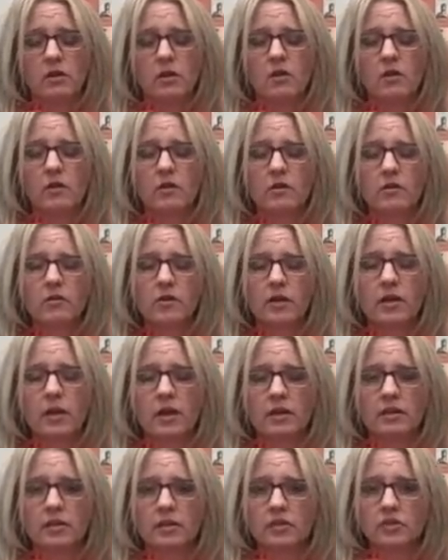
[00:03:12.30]
are
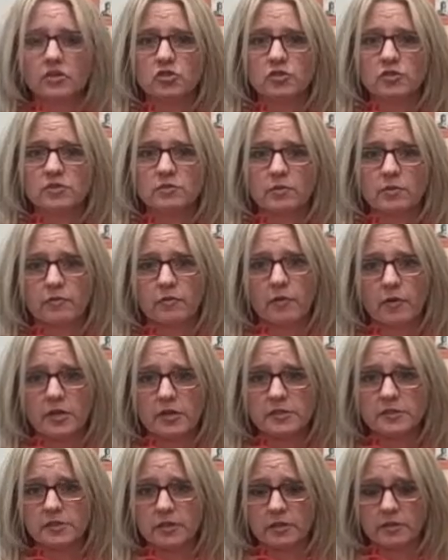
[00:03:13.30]
creating issues with
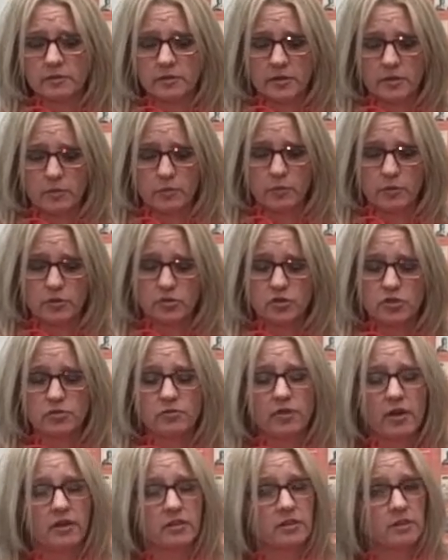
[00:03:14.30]
freezing, and once you
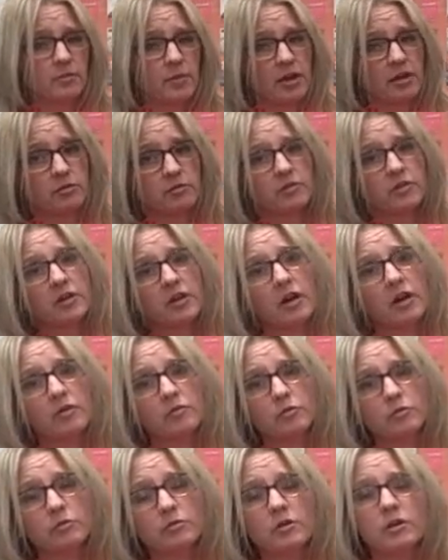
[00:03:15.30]
take them out of the
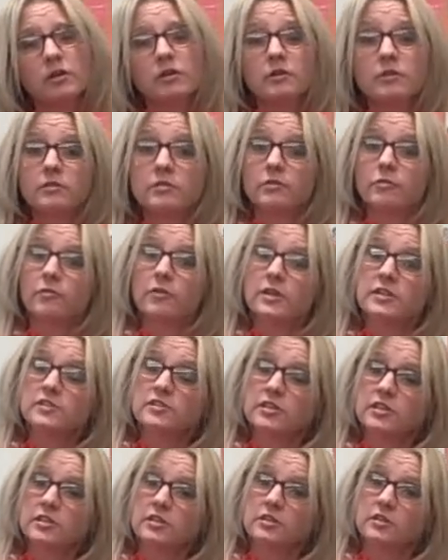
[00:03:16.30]
cover, the
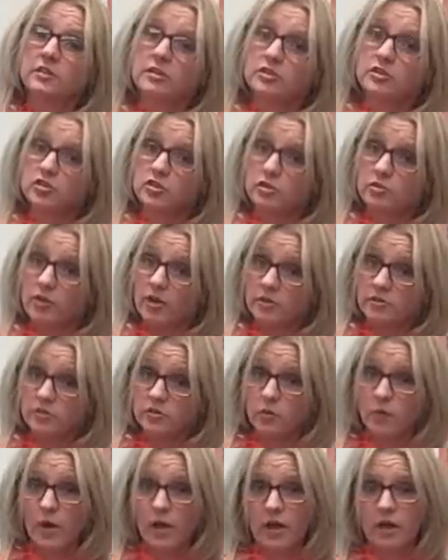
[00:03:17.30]
freezing issue goes
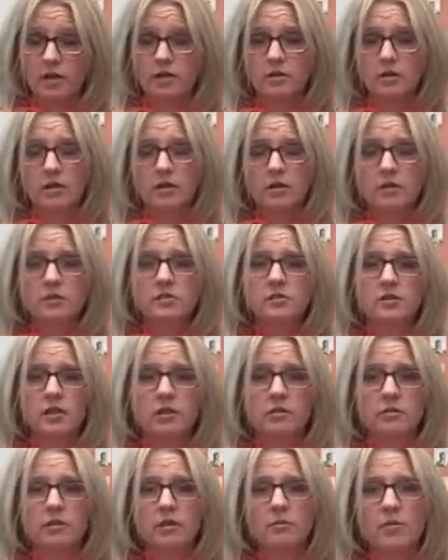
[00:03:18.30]
away. So
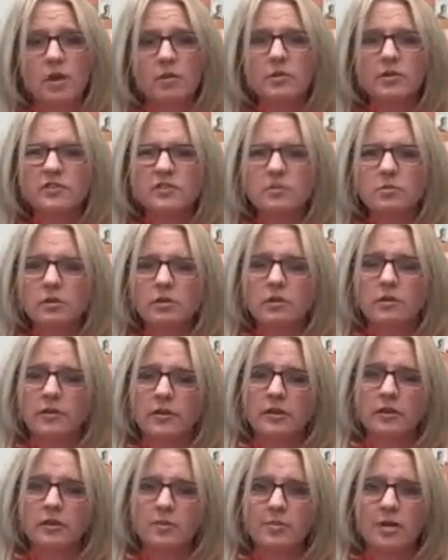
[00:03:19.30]
that might be something to
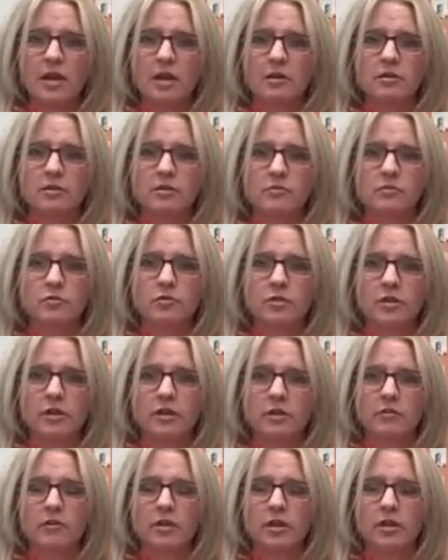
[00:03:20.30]
think about if you're
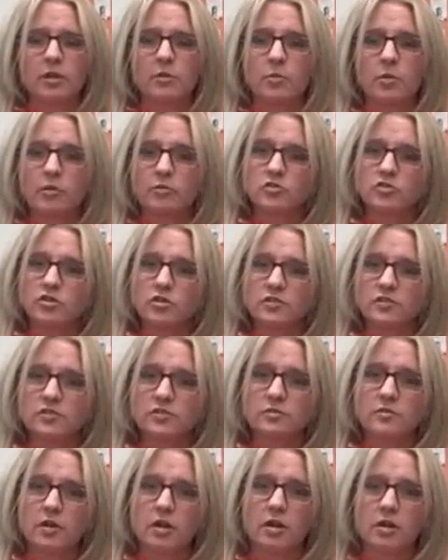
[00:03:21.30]
getting ready to
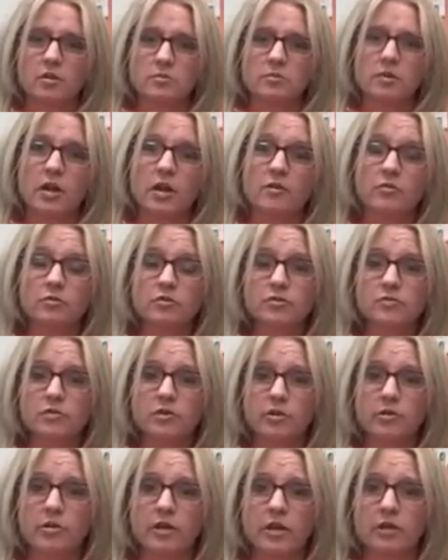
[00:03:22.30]
purchase covers for
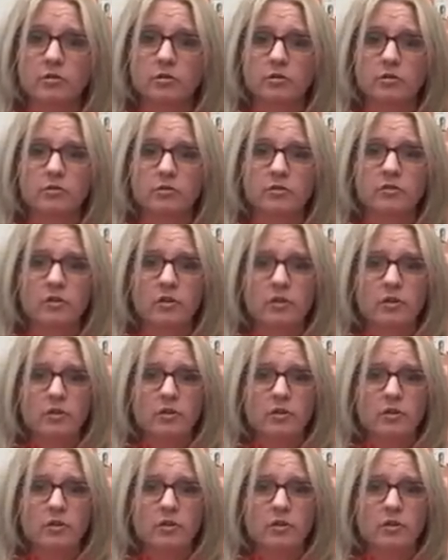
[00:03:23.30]
your Kindles,